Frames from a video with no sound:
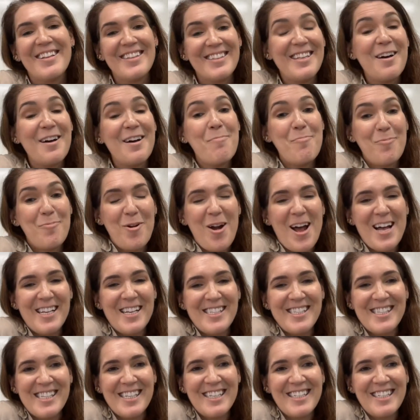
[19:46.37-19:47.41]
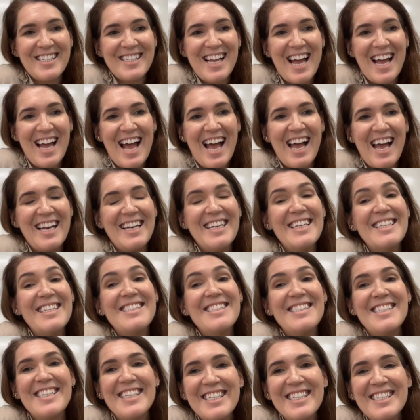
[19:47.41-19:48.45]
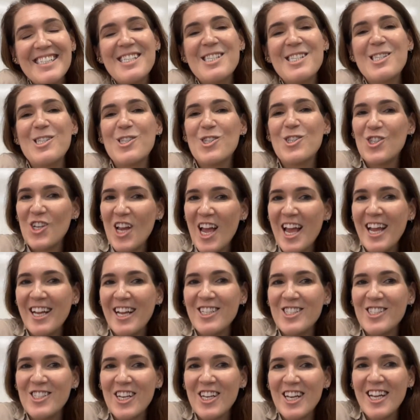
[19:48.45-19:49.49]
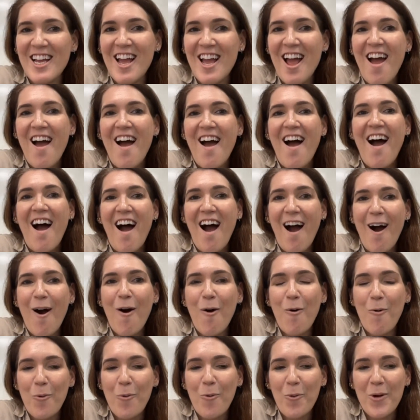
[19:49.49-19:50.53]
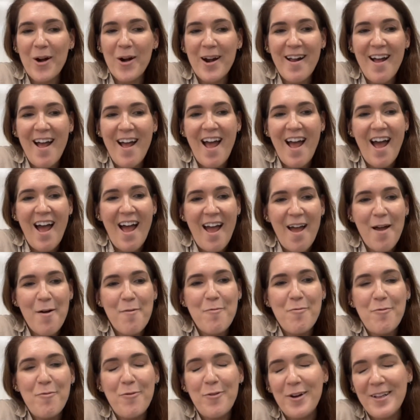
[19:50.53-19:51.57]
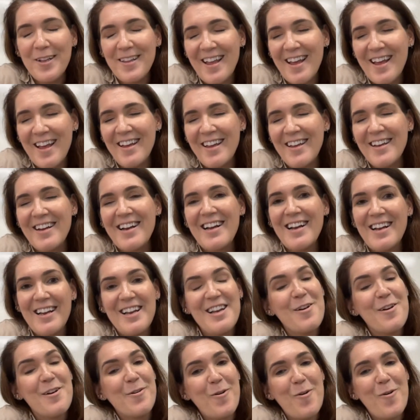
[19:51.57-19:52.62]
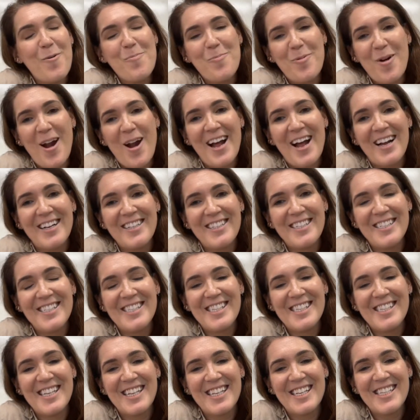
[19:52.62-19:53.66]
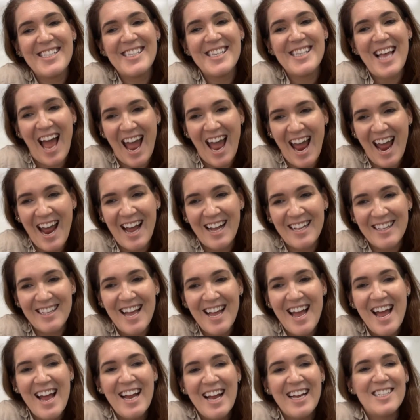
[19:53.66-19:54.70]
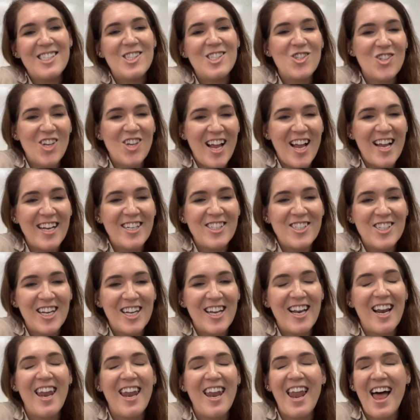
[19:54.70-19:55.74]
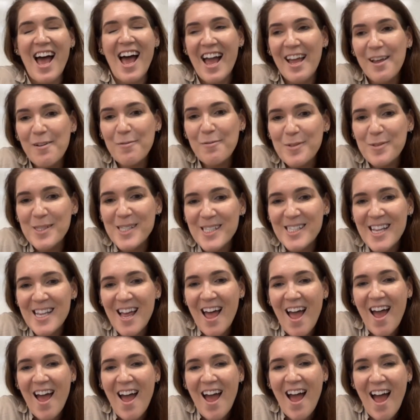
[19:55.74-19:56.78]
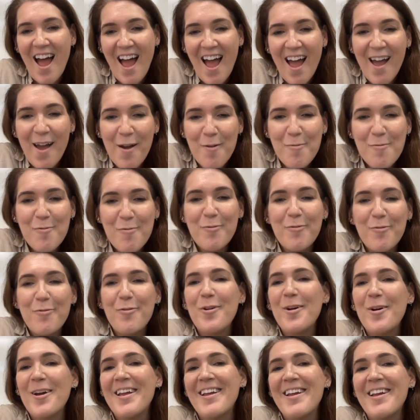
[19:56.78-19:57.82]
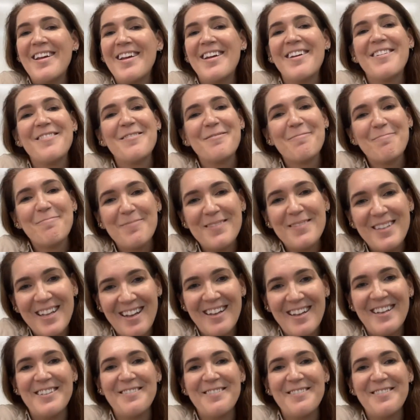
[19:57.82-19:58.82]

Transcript: the present and it is changing our everyday clinical practices and it's changing lives every day.